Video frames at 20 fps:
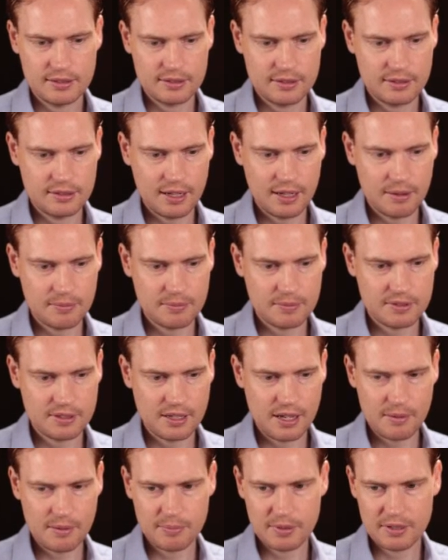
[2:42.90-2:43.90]

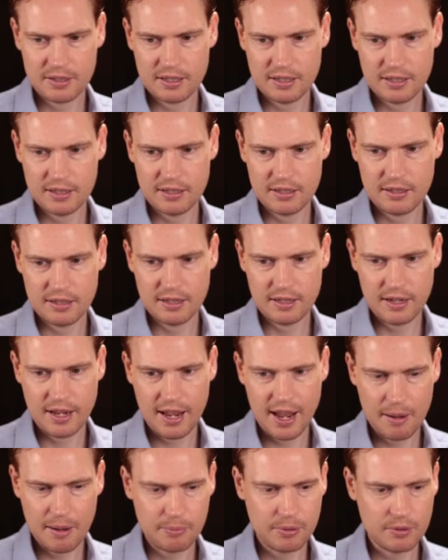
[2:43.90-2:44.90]
typing in
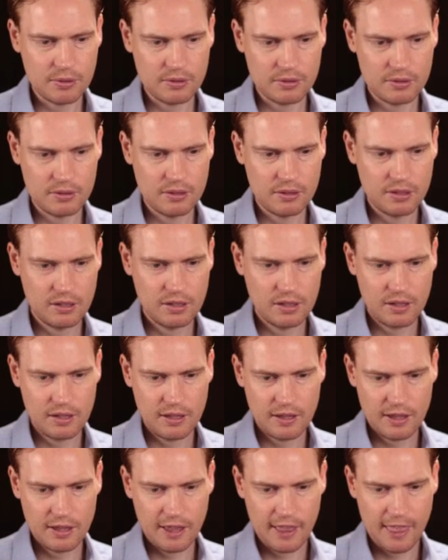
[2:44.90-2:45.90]
Apple,
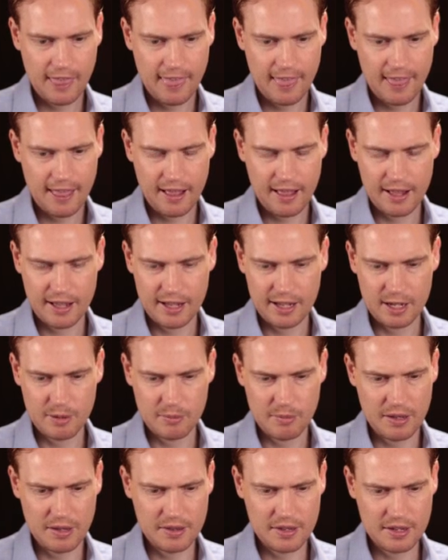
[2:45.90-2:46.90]

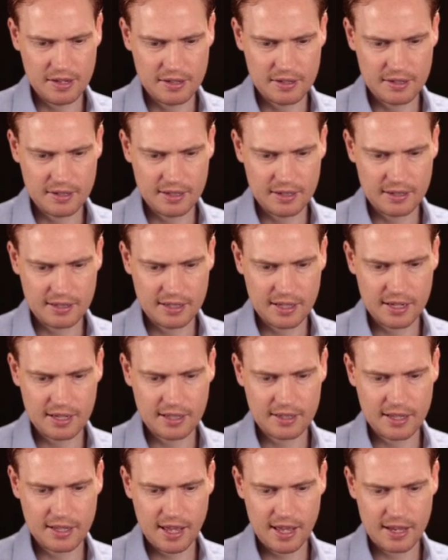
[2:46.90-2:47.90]
and then
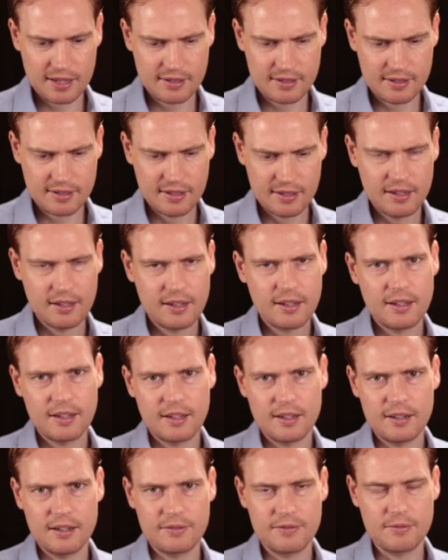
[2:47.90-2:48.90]
getting that
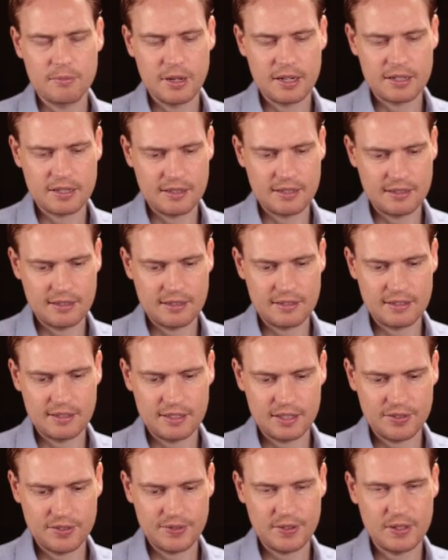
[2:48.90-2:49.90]
information as a
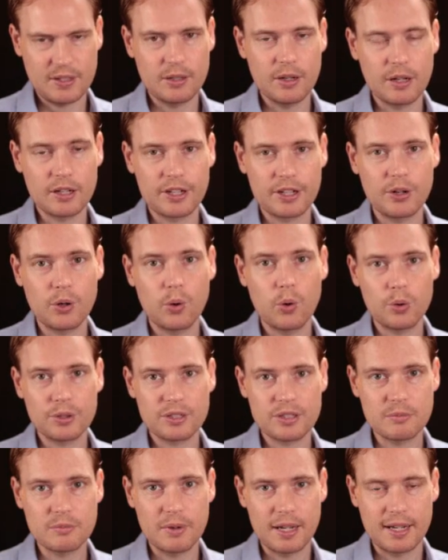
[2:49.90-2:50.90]
CSV, I'm going to
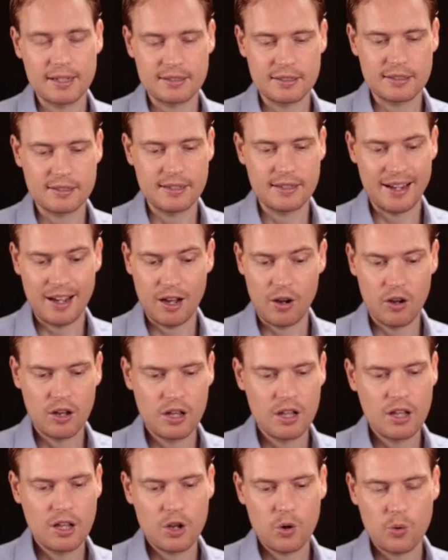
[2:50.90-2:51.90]
automate it now
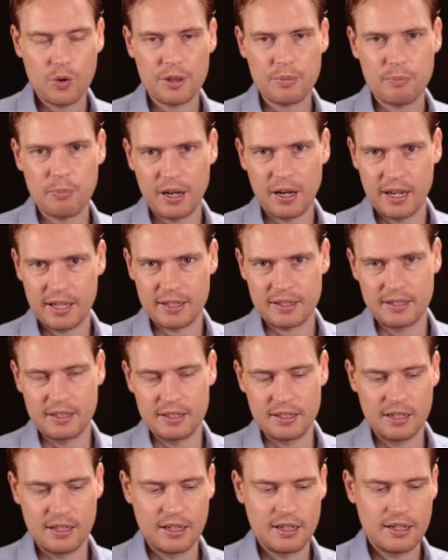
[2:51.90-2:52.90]
with
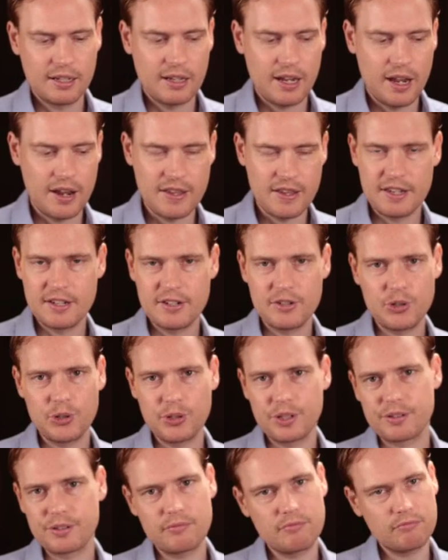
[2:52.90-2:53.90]
Python, and then do
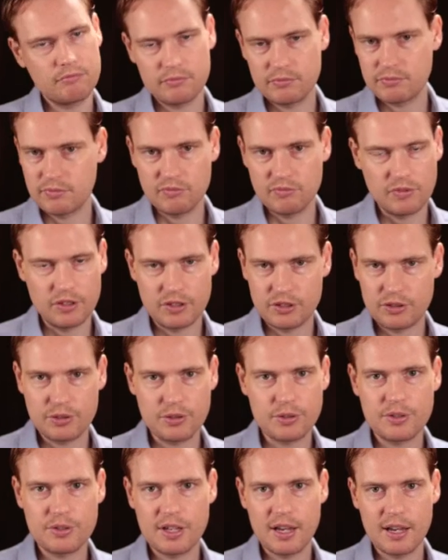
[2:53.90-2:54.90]
it the
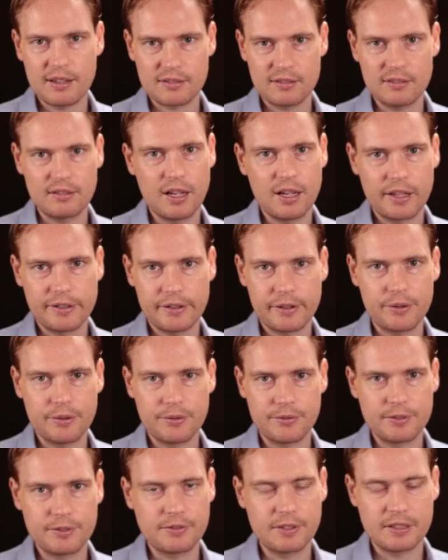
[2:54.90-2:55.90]

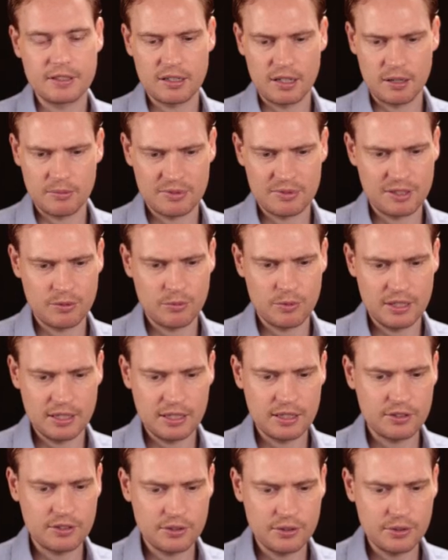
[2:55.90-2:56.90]
2,950 times that we
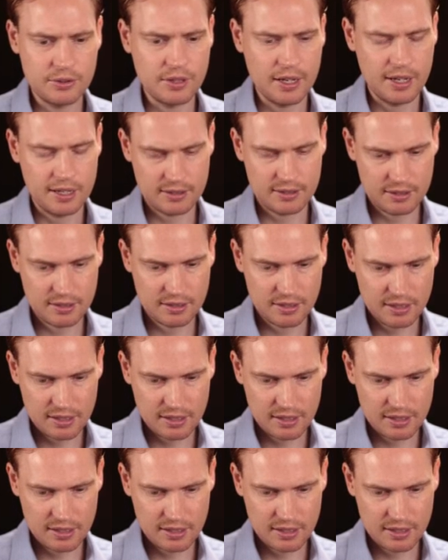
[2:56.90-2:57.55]
need to do that.